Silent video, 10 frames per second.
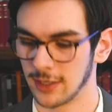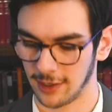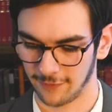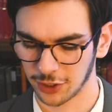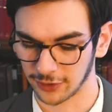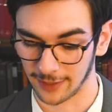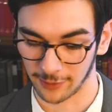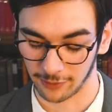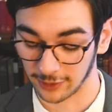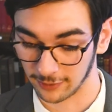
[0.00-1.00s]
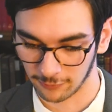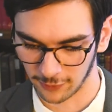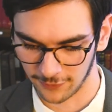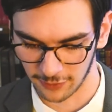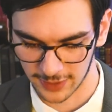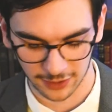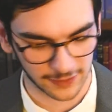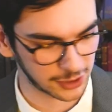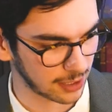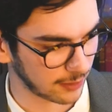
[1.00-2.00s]
eventually I'm going to review this on
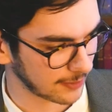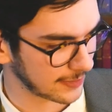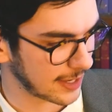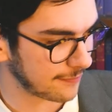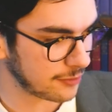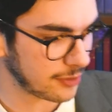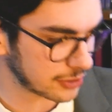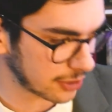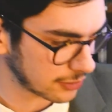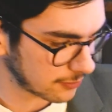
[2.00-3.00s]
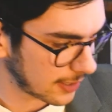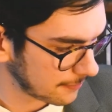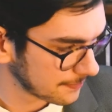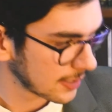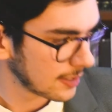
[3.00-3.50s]
the channel. I read that a few years ago as well.